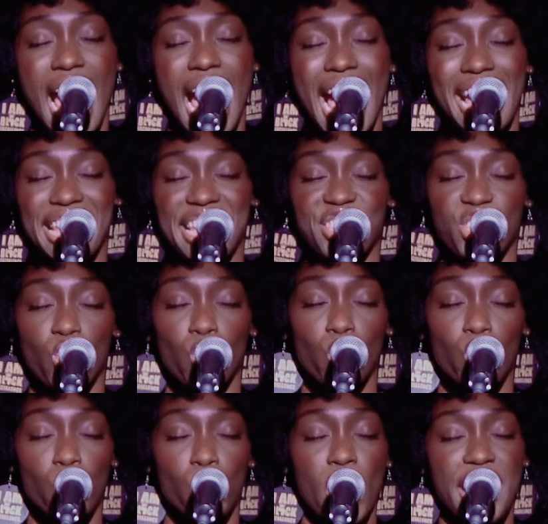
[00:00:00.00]
I guess it
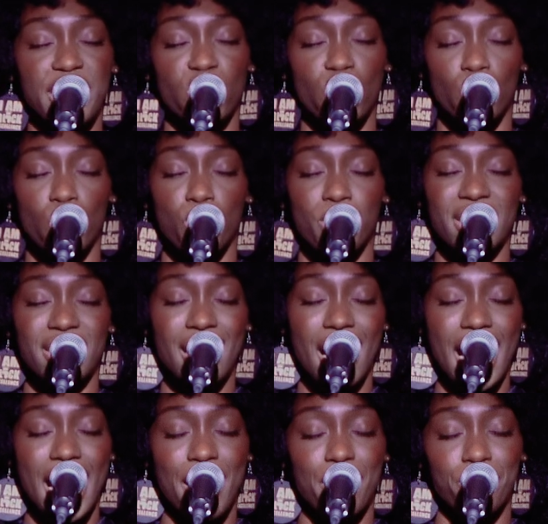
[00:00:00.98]
all has to do with
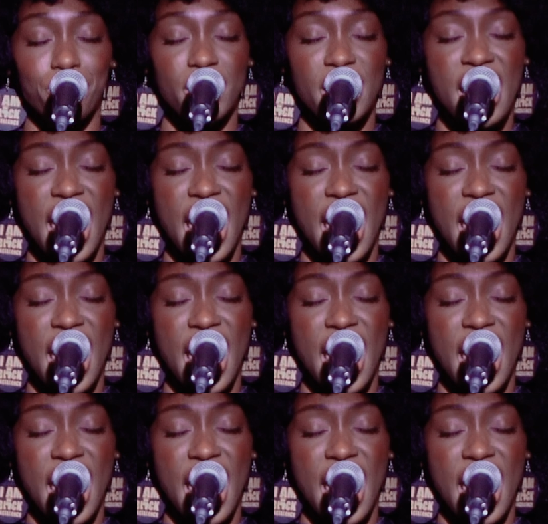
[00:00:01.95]
time.